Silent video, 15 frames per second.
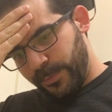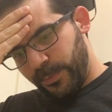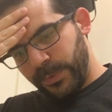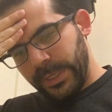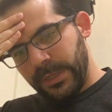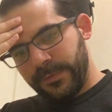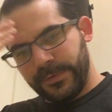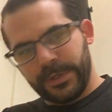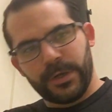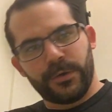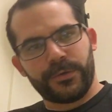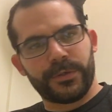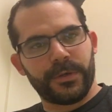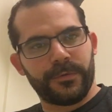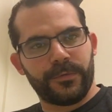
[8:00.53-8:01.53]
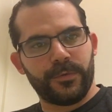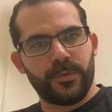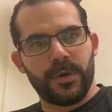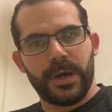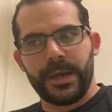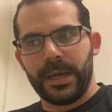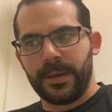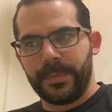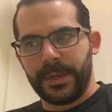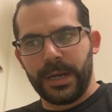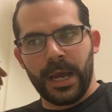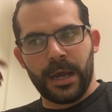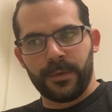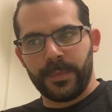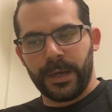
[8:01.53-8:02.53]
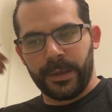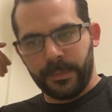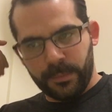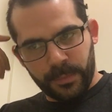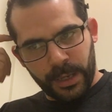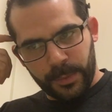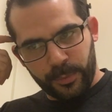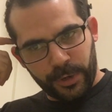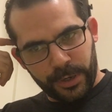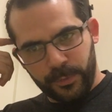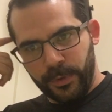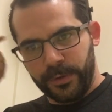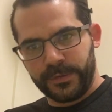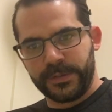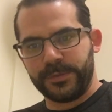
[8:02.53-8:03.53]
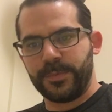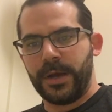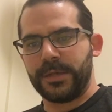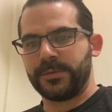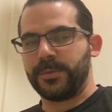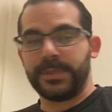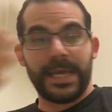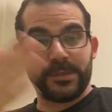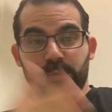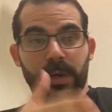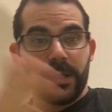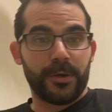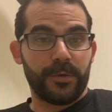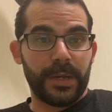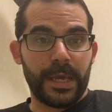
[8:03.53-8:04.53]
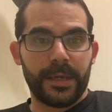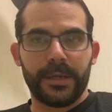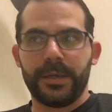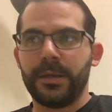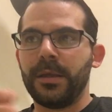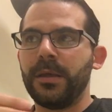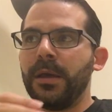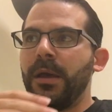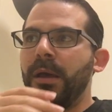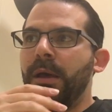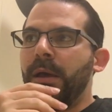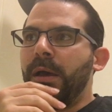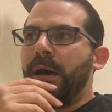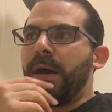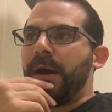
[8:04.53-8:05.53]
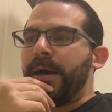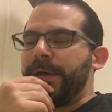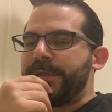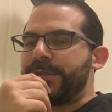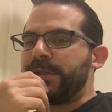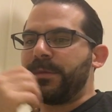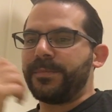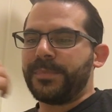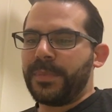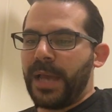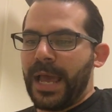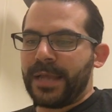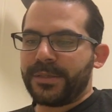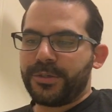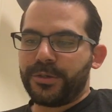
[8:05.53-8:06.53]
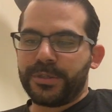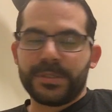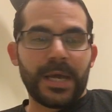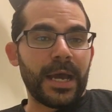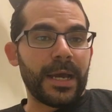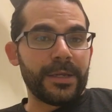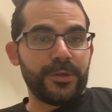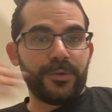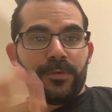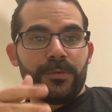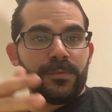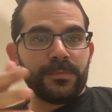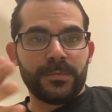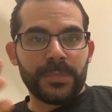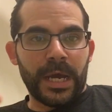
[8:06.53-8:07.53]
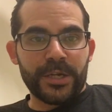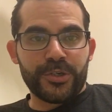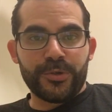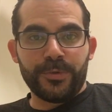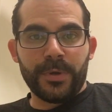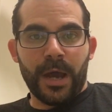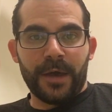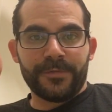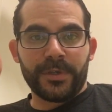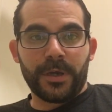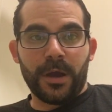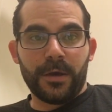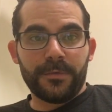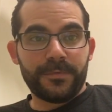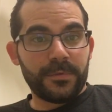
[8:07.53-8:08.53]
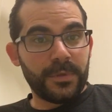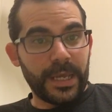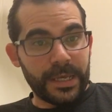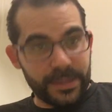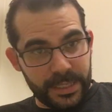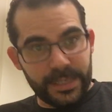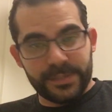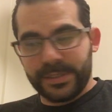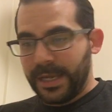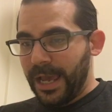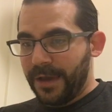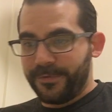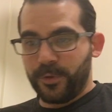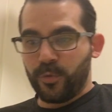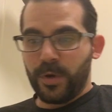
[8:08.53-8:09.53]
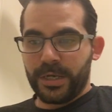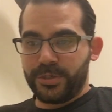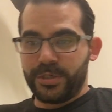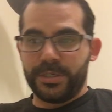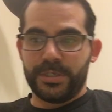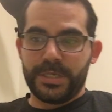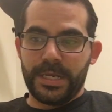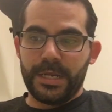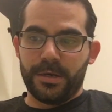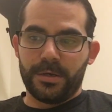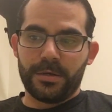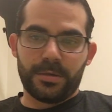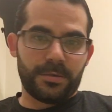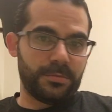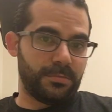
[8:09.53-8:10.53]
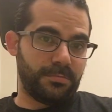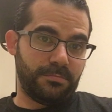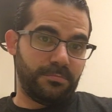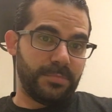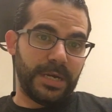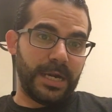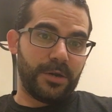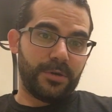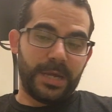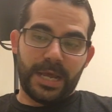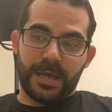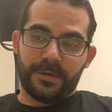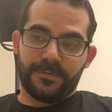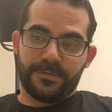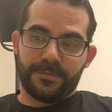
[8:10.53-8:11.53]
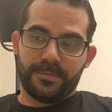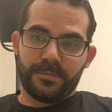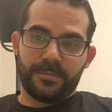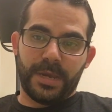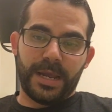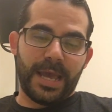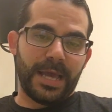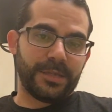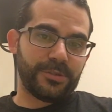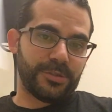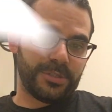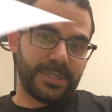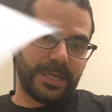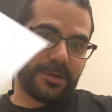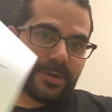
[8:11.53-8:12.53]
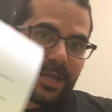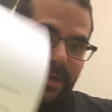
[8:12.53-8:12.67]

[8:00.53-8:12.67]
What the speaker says: real of a notion of who I am and how my brain works as possible. That's why I don't edit. Some answers I shoot off the cuff, like these. I have the questions here, but I don't have my answers. I don't